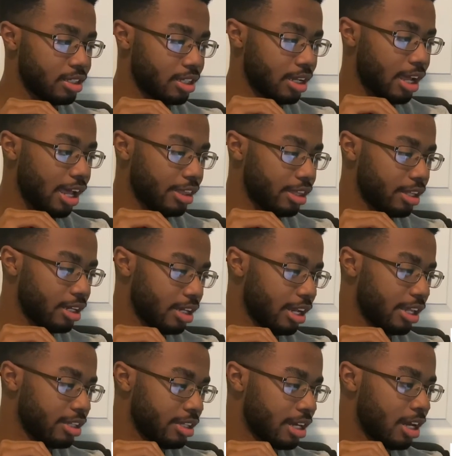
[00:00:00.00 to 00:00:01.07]
I think
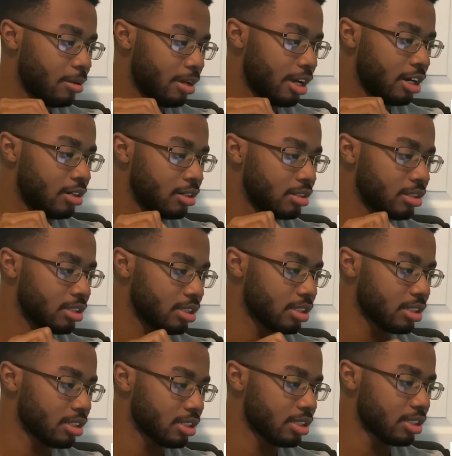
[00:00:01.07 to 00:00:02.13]

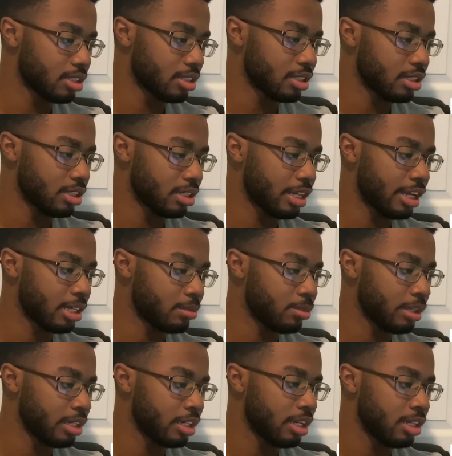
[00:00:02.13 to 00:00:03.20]
I could
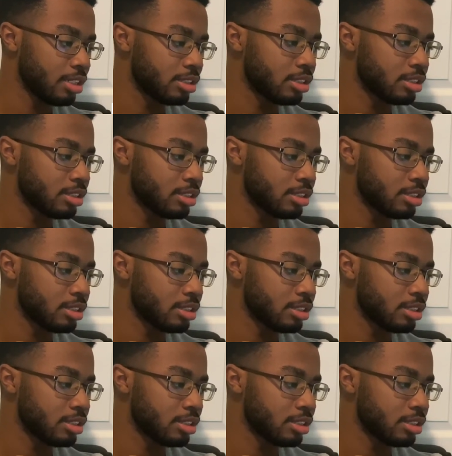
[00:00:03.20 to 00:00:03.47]
play college.